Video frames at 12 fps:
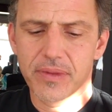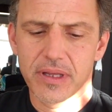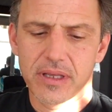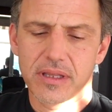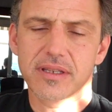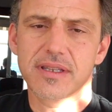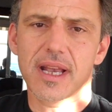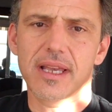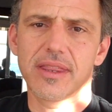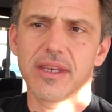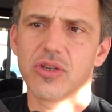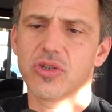The second
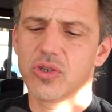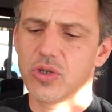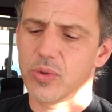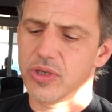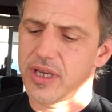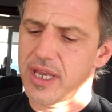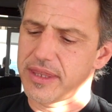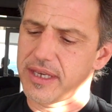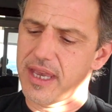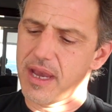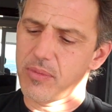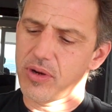thing you should do when you get the
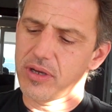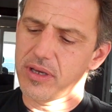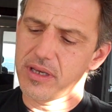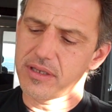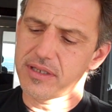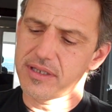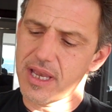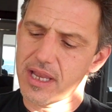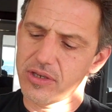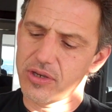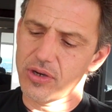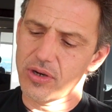camera is set
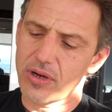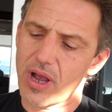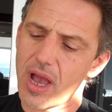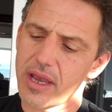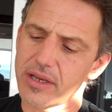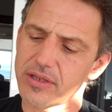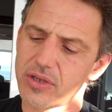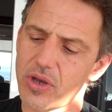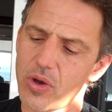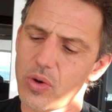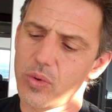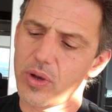your
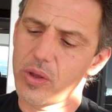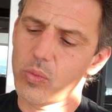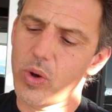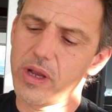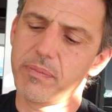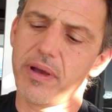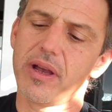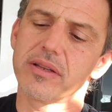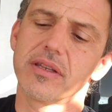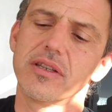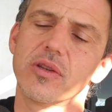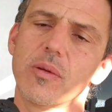ISO and white balance.
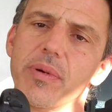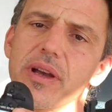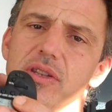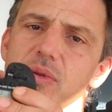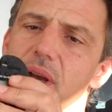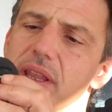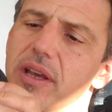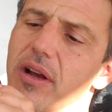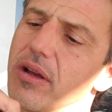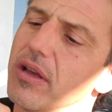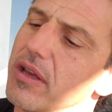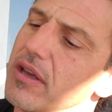These are the buttons right here.
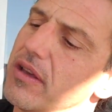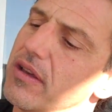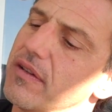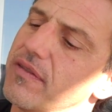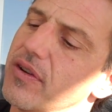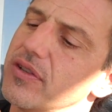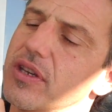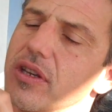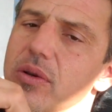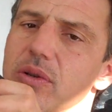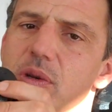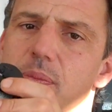First thing you
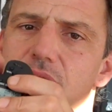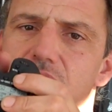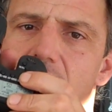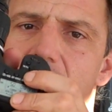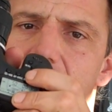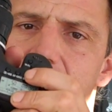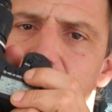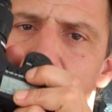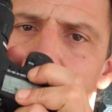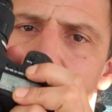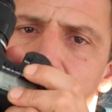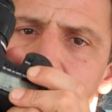do is you push the ISO
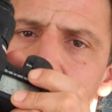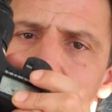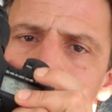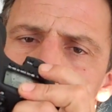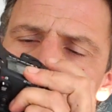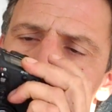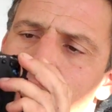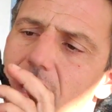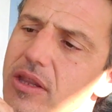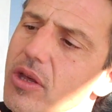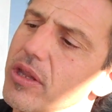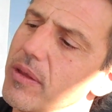button, and
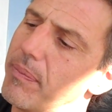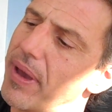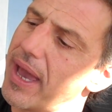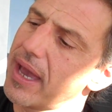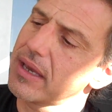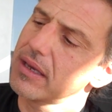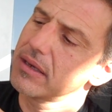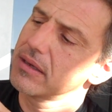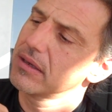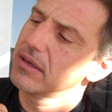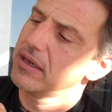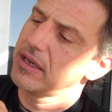on the back,
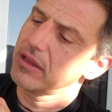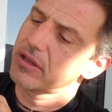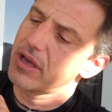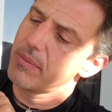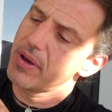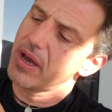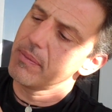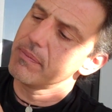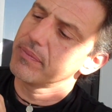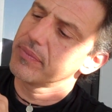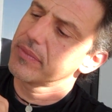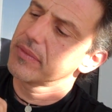it'll come up
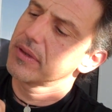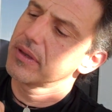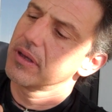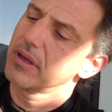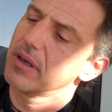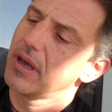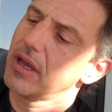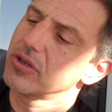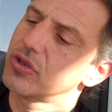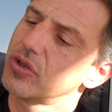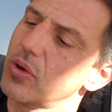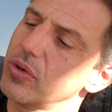and
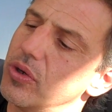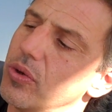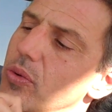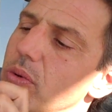show you.